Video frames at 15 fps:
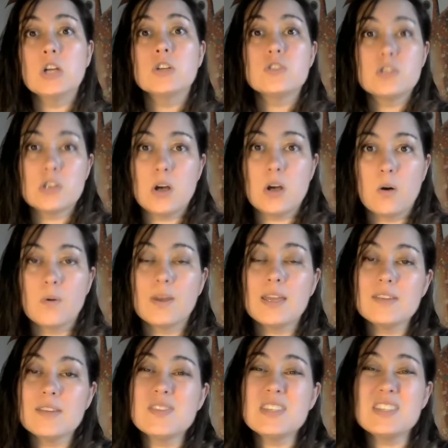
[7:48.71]
So
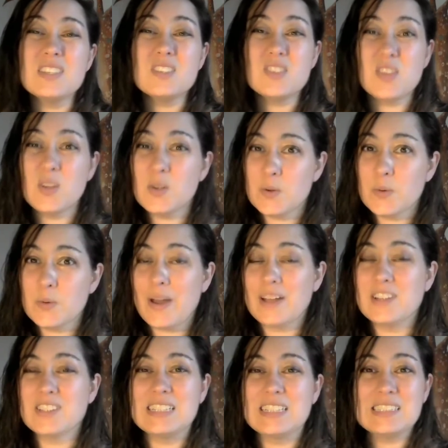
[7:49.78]
if this is you and
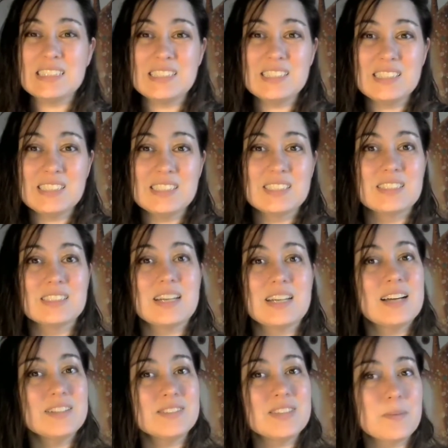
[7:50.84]
you're like, oh,
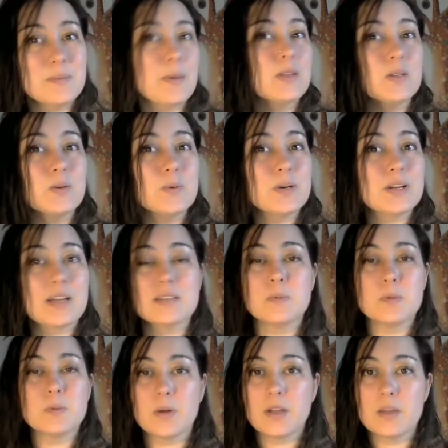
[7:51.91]
I don't think my glute work has
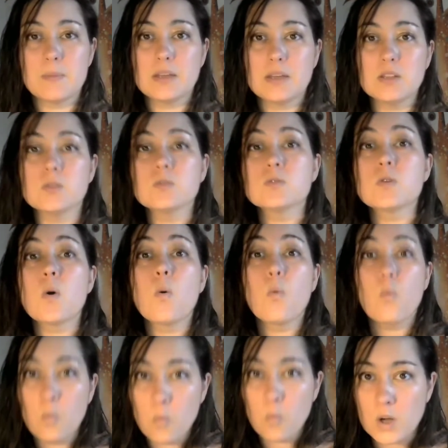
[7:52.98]
been working my glutes,
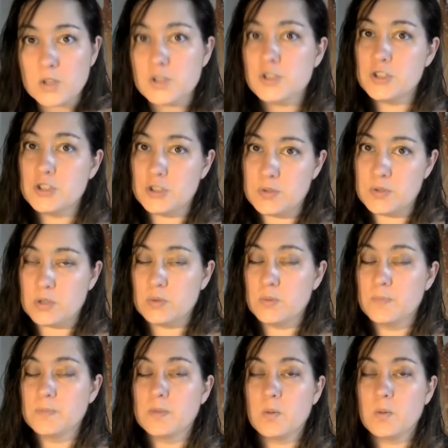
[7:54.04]
what should you do?